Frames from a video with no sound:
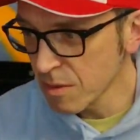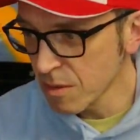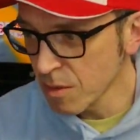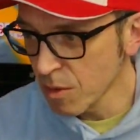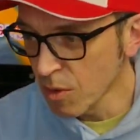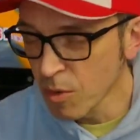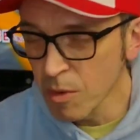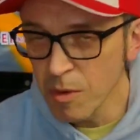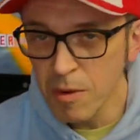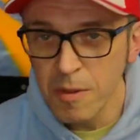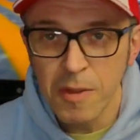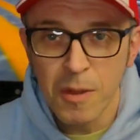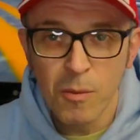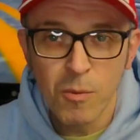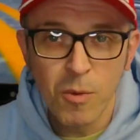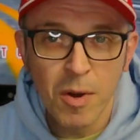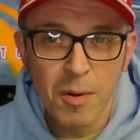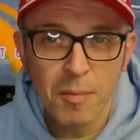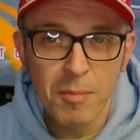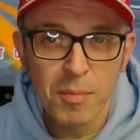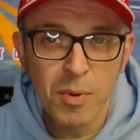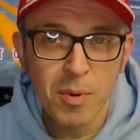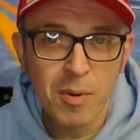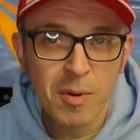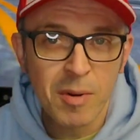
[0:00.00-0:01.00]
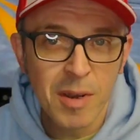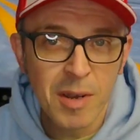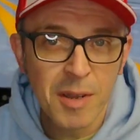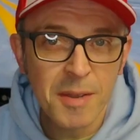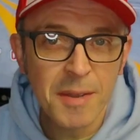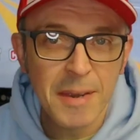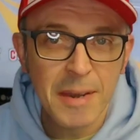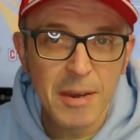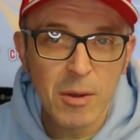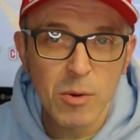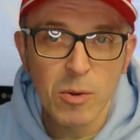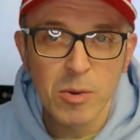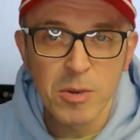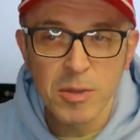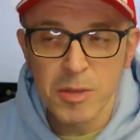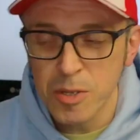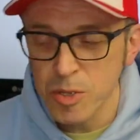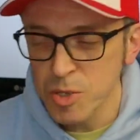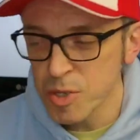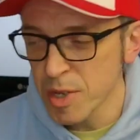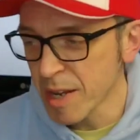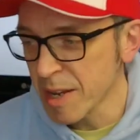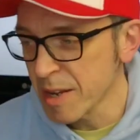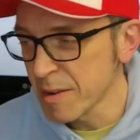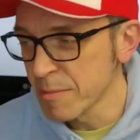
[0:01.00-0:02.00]
all of the one bundle and then all of the
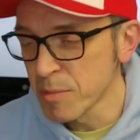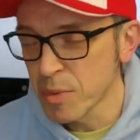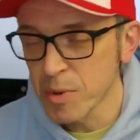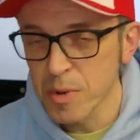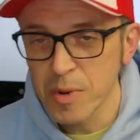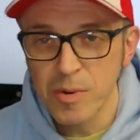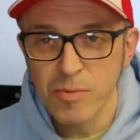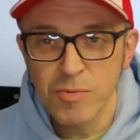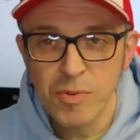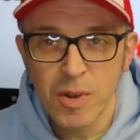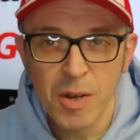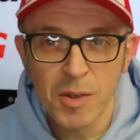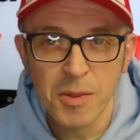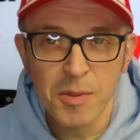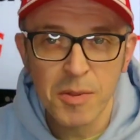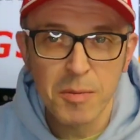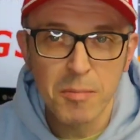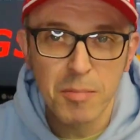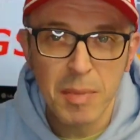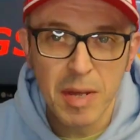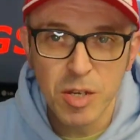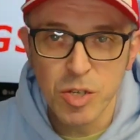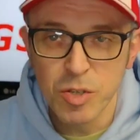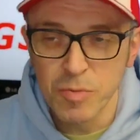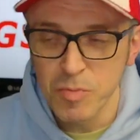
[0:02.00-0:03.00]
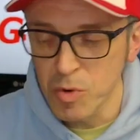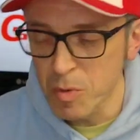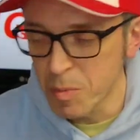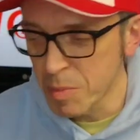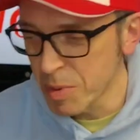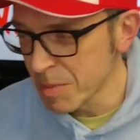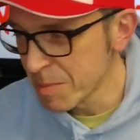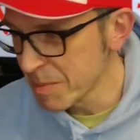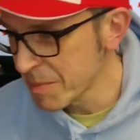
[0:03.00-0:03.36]
second bundle rather than mix them up.